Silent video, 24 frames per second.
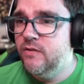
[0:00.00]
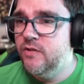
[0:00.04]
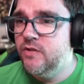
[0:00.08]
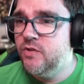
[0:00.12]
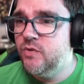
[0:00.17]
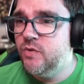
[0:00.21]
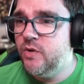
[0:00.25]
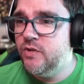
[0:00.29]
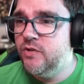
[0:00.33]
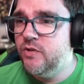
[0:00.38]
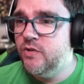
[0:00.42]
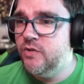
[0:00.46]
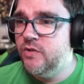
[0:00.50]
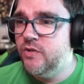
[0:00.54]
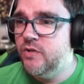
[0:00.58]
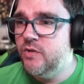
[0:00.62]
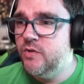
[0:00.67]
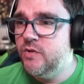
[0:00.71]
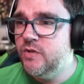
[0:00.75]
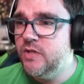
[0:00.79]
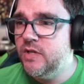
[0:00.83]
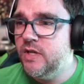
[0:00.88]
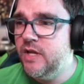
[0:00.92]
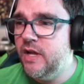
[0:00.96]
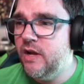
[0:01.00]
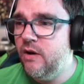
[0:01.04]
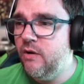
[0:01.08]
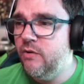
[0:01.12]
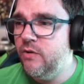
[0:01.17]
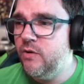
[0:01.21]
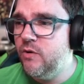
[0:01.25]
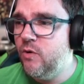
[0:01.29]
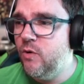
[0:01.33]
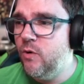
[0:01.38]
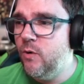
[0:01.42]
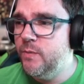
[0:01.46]
stretchers used to carry
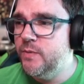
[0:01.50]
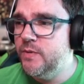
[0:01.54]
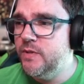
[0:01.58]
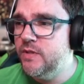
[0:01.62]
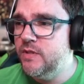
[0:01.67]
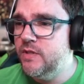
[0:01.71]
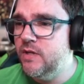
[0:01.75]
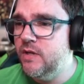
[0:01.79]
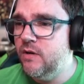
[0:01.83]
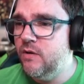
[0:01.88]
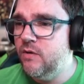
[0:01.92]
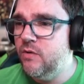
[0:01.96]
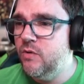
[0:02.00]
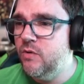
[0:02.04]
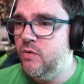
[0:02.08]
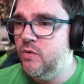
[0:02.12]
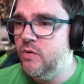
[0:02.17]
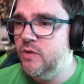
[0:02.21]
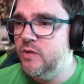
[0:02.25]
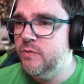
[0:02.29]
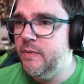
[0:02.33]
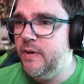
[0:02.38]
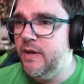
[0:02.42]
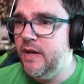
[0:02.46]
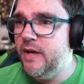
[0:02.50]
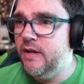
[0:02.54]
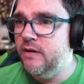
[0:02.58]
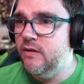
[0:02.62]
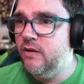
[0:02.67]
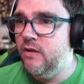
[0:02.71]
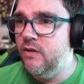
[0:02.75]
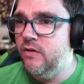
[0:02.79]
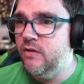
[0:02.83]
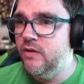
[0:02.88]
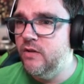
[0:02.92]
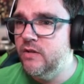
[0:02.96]
the corpses here. Who is behind
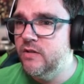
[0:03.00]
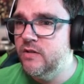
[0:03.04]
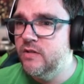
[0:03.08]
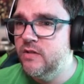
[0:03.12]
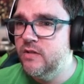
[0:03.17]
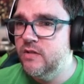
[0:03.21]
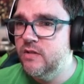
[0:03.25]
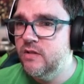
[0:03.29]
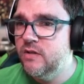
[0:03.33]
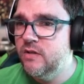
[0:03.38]
all this?